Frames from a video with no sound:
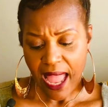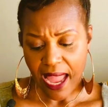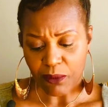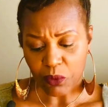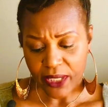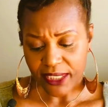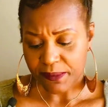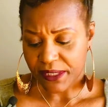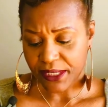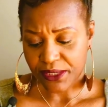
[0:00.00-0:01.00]
I went
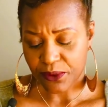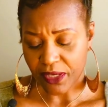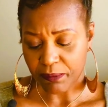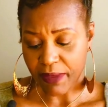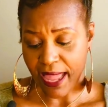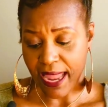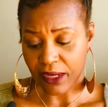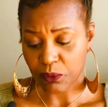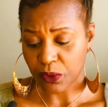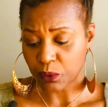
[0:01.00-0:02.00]
upstairs to
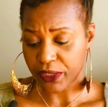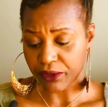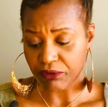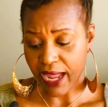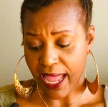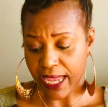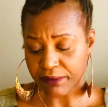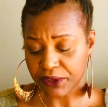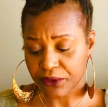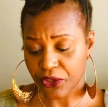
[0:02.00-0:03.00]
unpack. When we
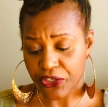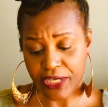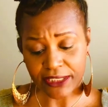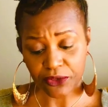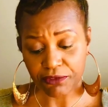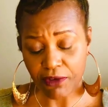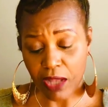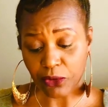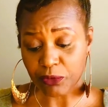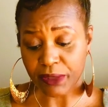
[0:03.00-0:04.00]
arrived, Ernesto
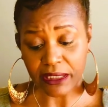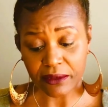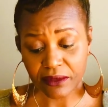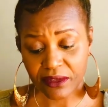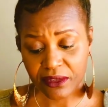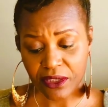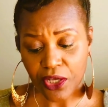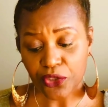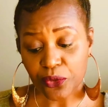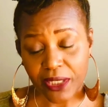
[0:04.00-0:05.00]
followed me.
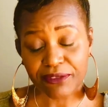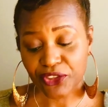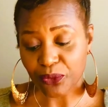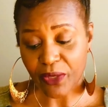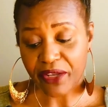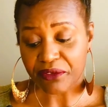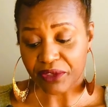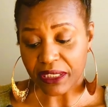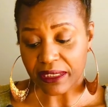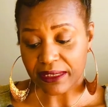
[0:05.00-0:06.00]
"You left your wedding
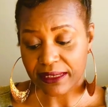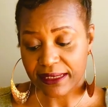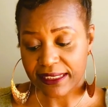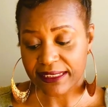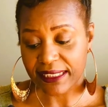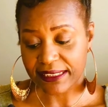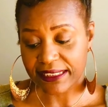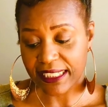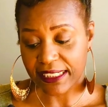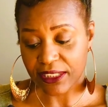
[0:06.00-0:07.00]
ring," he said,
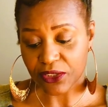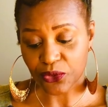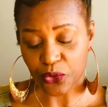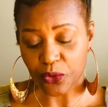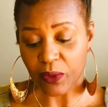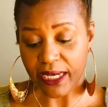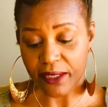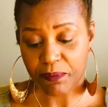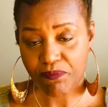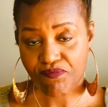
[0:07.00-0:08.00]
standing in the
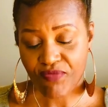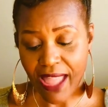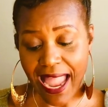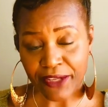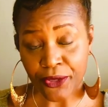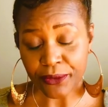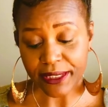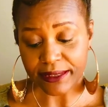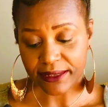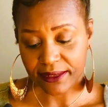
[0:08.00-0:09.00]
doorway. "I
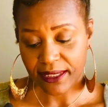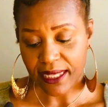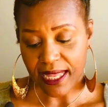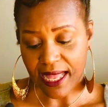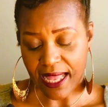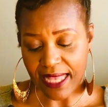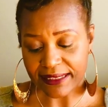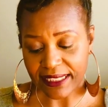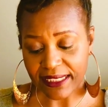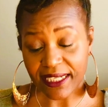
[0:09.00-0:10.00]
noticed," I
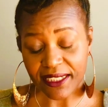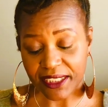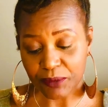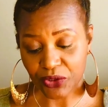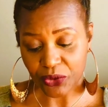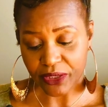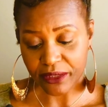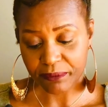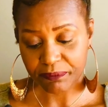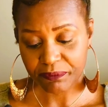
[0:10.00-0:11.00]
said, cutting him short.